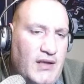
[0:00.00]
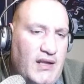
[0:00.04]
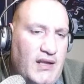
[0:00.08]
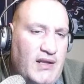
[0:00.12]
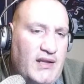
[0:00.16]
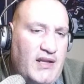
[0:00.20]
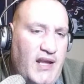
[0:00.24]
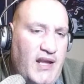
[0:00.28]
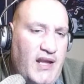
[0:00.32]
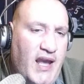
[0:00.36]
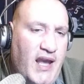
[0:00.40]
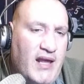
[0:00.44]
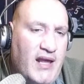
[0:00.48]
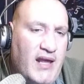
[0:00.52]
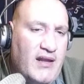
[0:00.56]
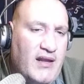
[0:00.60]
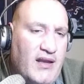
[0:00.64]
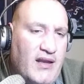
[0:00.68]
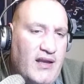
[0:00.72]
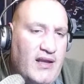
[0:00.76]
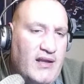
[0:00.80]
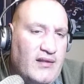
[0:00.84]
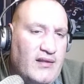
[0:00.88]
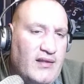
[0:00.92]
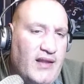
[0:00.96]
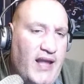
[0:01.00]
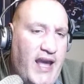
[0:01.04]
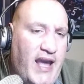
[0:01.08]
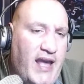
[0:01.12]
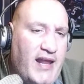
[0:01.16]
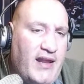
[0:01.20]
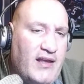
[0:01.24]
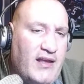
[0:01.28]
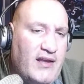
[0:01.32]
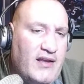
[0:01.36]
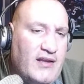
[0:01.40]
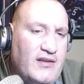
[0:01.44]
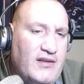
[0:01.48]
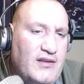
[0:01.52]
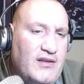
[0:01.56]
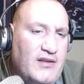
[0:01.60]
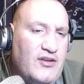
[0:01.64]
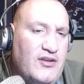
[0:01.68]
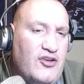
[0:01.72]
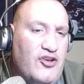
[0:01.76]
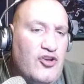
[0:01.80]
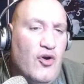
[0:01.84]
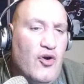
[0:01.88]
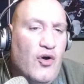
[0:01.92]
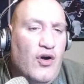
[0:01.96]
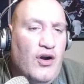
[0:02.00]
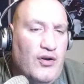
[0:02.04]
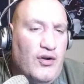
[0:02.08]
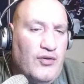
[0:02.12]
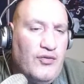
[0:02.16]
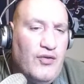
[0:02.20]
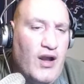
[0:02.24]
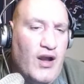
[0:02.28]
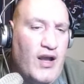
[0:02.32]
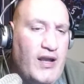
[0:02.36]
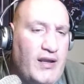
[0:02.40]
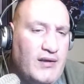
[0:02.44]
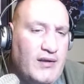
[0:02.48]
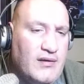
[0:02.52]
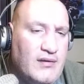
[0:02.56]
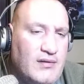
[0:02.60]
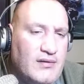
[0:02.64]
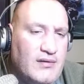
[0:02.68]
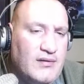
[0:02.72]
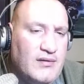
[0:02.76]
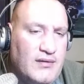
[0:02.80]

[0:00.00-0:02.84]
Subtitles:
Indiana, Atlanta, and New York, right?